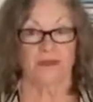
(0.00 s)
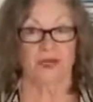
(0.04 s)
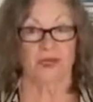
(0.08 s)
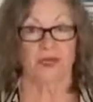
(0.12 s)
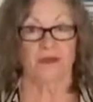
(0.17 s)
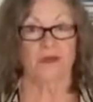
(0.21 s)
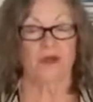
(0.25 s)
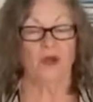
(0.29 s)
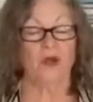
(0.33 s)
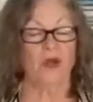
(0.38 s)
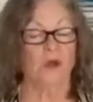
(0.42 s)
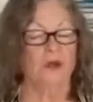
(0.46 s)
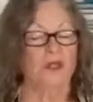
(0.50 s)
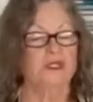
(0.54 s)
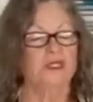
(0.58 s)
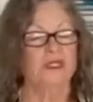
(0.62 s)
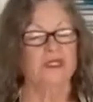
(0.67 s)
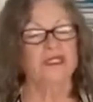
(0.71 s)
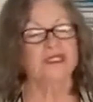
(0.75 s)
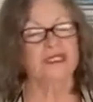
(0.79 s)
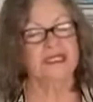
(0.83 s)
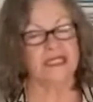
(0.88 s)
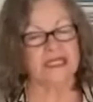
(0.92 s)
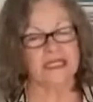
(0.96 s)
And go into
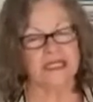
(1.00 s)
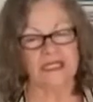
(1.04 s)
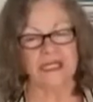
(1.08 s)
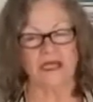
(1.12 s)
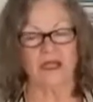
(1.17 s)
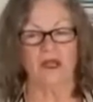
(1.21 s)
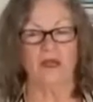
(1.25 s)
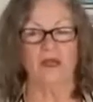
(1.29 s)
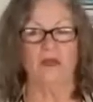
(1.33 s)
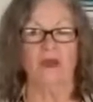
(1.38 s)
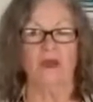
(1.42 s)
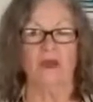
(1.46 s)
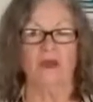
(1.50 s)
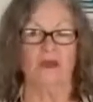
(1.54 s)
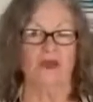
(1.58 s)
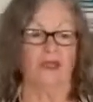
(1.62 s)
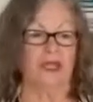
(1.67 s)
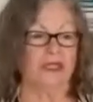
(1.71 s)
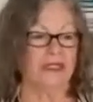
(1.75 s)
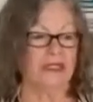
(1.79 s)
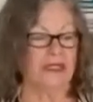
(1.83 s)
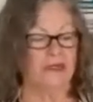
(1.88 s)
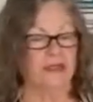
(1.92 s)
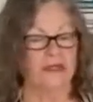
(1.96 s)
detail about
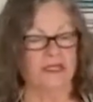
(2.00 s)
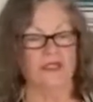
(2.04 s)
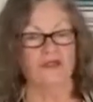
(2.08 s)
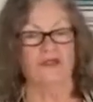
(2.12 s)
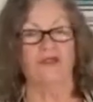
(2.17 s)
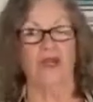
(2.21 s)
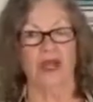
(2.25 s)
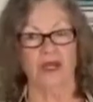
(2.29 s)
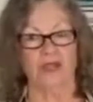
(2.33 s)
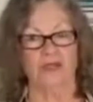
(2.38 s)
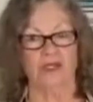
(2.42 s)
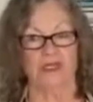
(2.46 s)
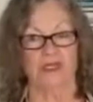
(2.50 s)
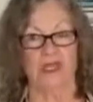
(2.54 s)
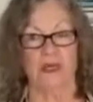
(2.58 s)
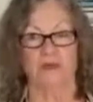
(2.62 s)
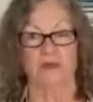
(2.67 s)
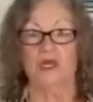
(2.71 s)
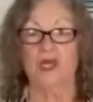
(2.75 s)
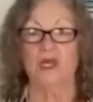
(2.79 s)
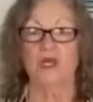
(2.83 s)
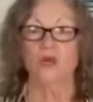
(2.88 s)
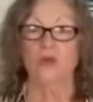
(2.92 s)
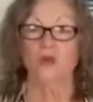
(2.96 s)
that in these 5
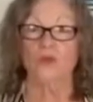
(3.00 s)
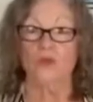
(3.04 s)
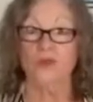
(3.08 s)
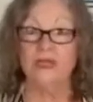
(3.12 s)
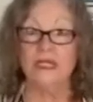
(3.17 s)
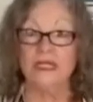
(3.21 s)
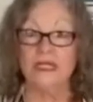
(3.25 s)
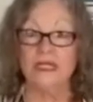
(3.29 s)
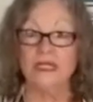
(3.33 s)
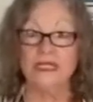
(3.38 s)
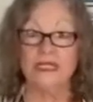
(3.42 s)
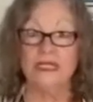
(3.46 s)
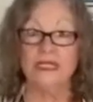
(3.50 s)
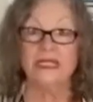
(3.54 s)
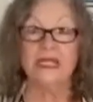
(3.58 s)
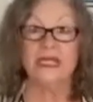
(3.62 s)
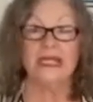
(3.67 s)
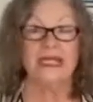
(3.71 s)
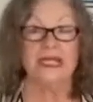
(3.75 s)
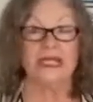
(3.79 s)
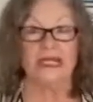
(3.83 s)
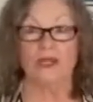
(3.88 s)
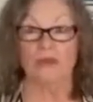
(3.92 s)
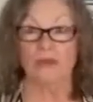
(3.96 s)
steps. Read it,
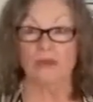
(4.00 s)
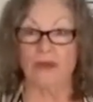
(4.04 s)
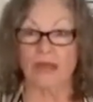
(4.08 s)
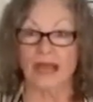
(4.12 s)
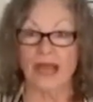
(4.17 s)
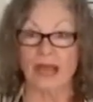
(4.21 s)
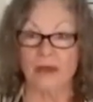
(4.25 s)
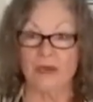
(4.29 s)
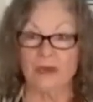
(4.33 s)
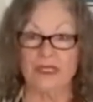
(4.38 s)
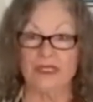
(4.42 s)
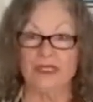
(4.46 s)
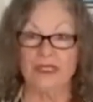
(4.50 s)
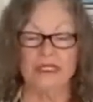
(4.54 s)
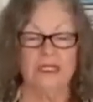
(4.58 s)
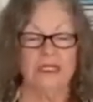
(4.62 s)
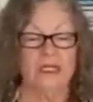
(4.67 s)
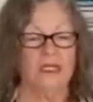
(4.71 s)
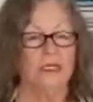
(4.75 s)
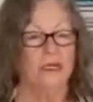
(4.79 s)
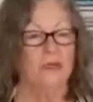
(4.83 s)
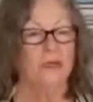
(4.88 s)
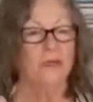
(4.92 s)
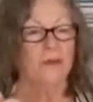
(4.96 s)
grab it,
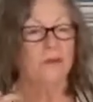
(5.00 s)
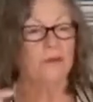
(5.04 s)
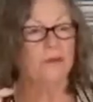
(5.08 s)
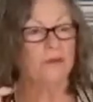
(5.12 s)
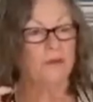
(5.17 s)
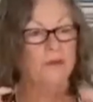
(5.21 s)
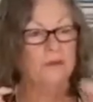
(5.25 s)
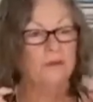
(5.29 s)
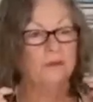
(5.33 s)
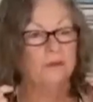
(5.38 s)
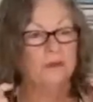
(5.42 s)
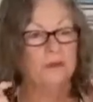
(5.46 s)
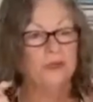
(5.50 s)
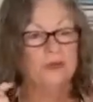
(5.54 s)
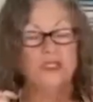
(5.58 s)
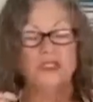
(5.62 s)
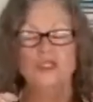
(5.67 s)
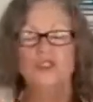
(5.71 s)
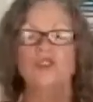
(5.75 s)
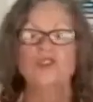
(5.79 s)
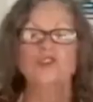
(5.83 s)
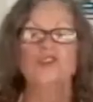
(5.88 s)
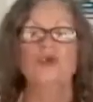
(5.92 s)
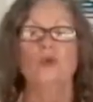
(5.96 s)
be
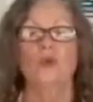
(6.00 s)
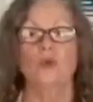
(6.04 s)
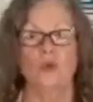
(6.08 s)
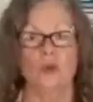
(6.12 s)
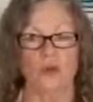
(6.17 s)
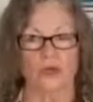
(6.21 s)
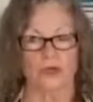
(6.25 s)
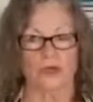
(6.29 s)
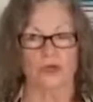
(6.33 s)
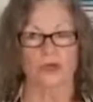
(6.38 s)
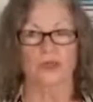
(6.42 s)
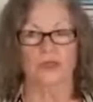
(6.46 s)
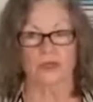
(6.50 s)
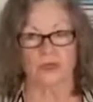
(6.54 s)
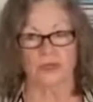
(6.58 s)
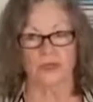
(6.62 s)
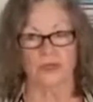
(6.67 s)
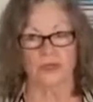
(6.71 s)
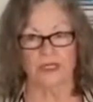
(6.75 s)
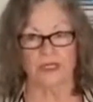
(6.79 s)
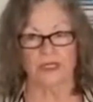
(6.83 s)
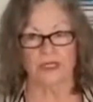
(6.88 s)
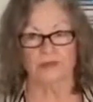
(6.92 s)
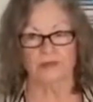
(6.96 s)
sure to
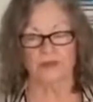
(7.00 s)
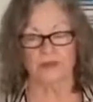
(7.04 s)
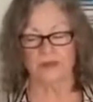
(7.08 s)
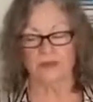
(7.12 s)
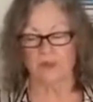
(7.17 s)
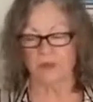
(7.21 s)
read it.